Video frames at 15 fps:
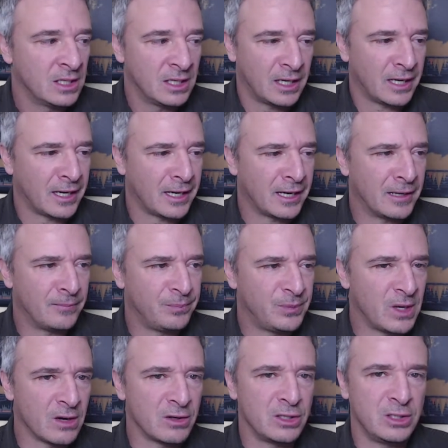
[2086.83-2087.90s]
um,
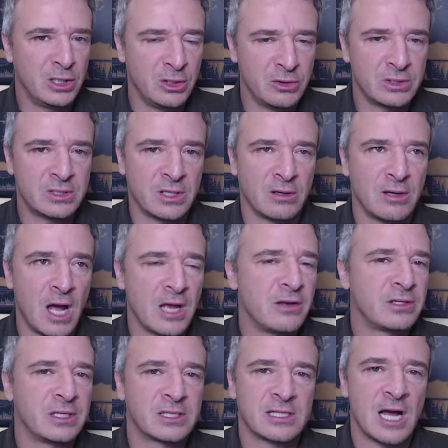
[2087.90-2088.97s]
they're, use, they're not
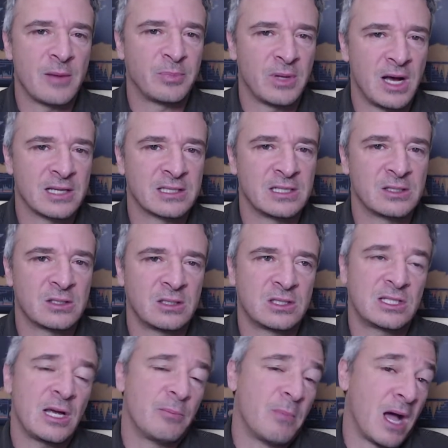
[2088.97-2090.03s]
using stop losses.
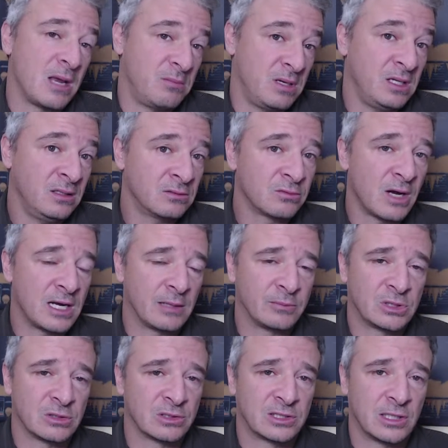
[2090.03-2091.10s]
Some might be, right? I'm
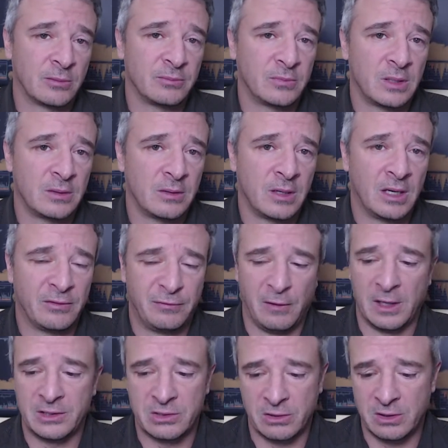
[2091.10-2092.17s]
sure some uh,
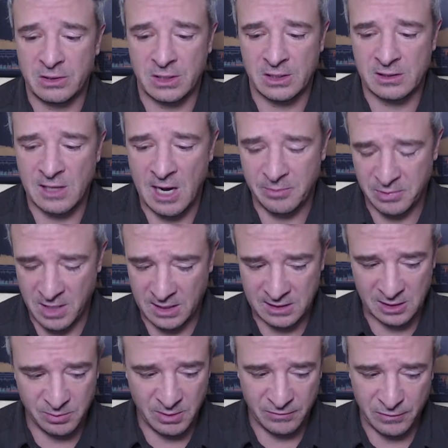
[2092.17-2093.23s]
funds are using stop
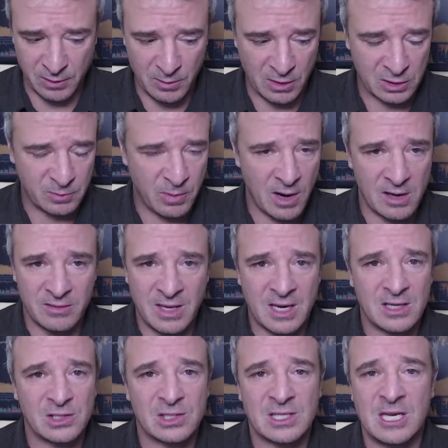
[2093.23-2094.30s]
losses, but for the most part, they
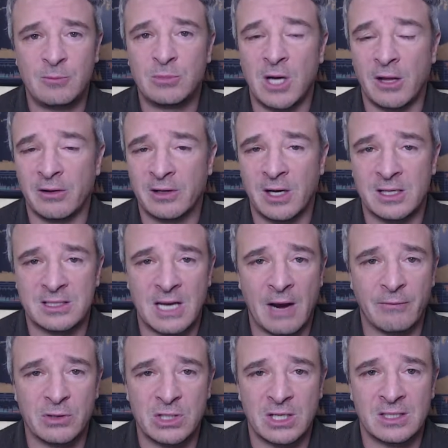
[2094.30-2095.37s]
can just keep dollar cost
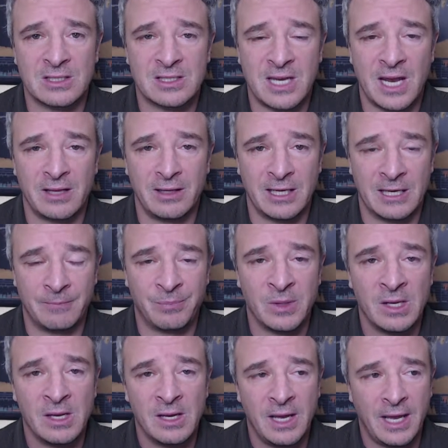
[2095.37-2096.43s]
averaging and scaling in.
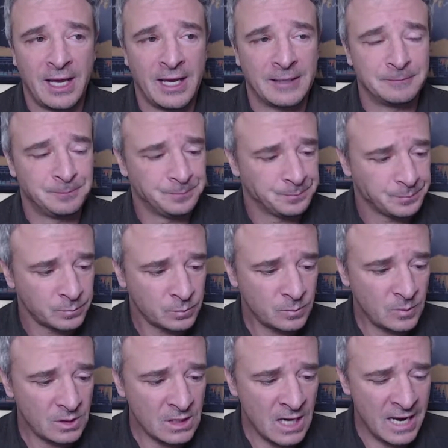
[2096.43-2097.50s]
And
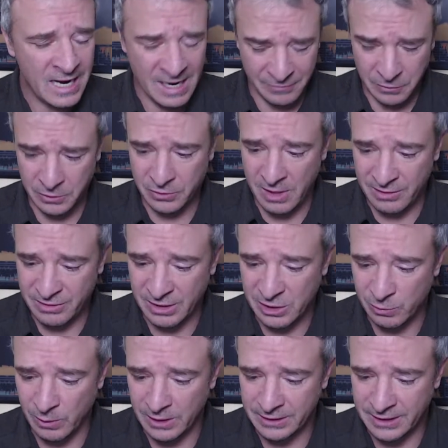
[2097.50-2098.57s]
I have to address
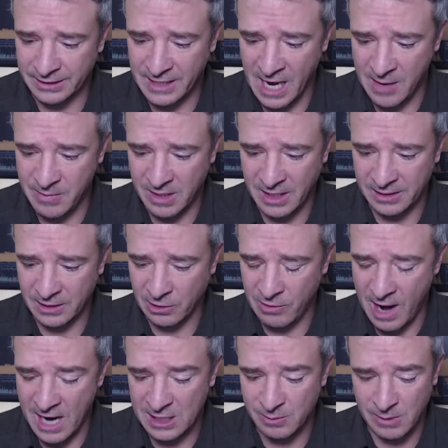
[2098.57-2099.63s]
this one today because it
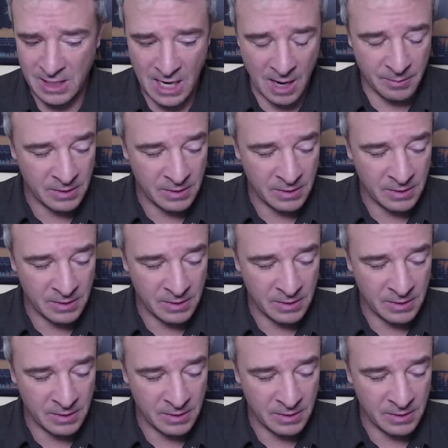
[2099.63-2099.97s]
cracks me up.